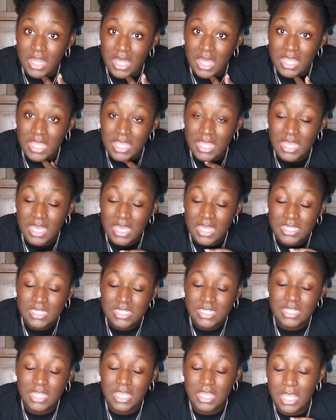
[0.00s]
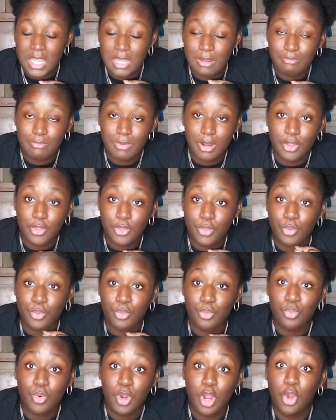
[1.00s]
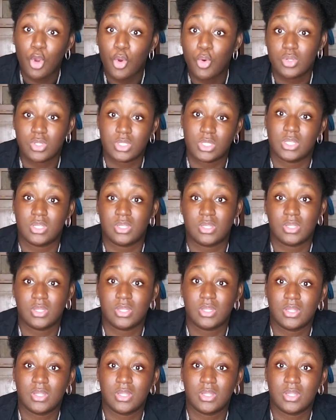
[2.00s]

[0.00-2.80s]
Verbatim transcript: Like it got stuck in my throat.